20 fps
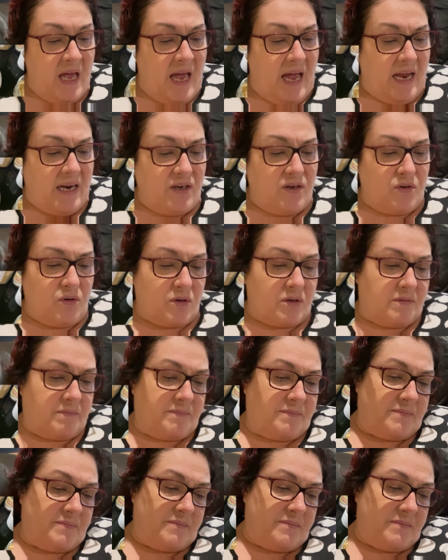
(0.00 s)
And look,
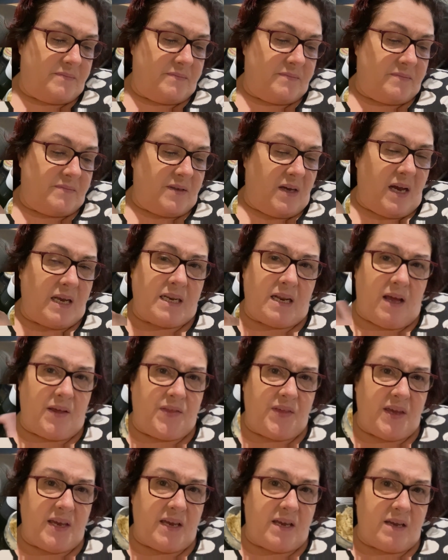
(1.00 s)
I
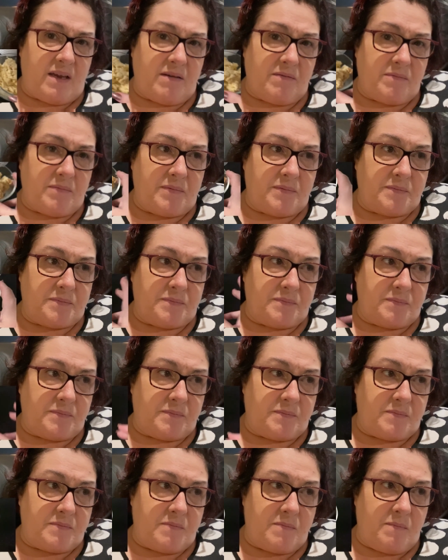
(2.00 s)
think
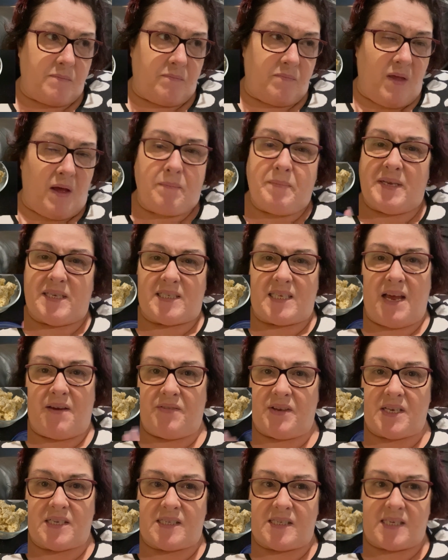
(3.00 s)
I missed
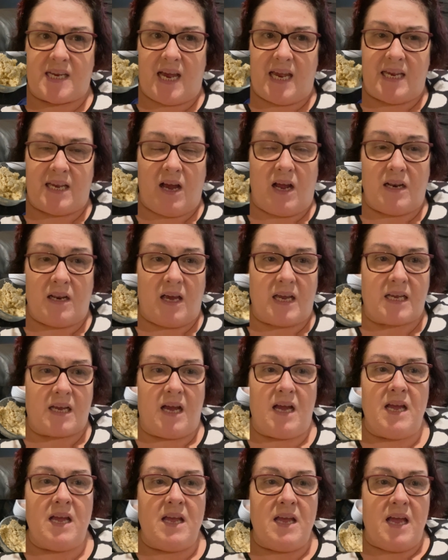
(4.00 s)
having a steak. I like
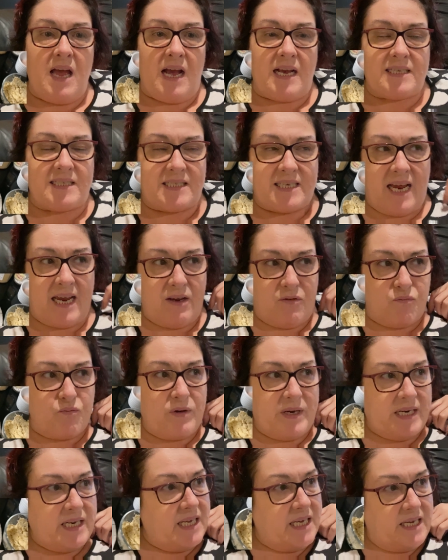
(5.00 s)
a steak
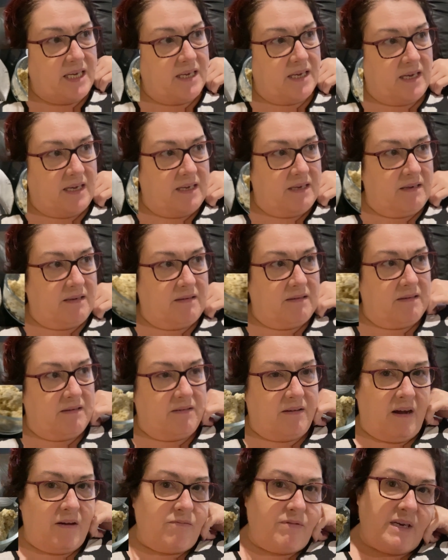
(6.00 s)
really.
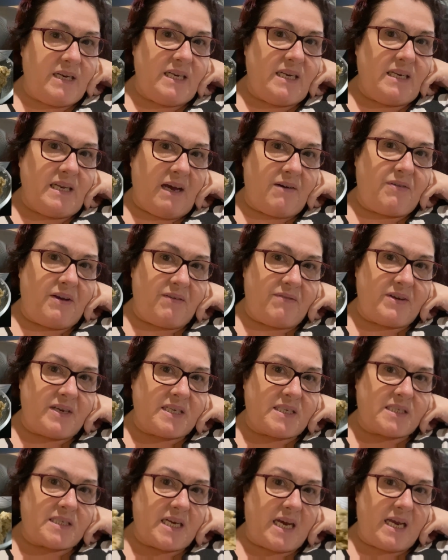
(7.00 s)
I really love having a
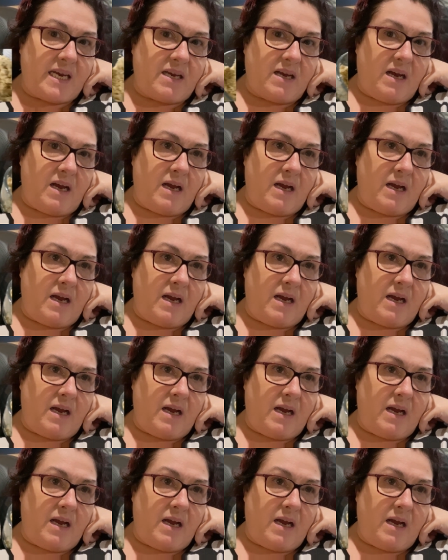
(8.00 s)
steak.